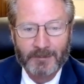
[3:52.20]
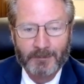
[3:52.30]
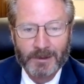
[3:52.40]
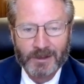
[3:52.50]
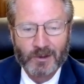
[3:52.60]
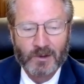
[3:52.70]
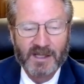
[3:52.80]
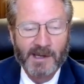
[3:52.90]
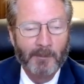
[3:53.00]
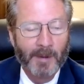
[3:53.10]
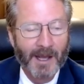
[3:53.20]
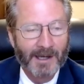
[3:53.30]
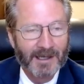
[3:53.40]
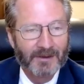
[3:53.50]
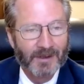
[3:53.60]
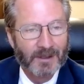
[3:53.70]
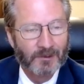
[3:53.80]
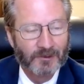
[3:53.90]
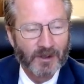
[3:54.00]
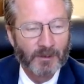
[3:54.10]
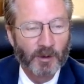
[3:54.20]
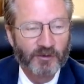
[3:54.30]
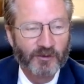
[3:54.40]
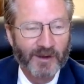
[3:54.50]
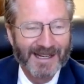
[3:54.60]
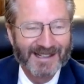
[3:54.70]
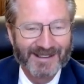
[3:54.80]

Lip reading: political impact. I thought it was very prophetic,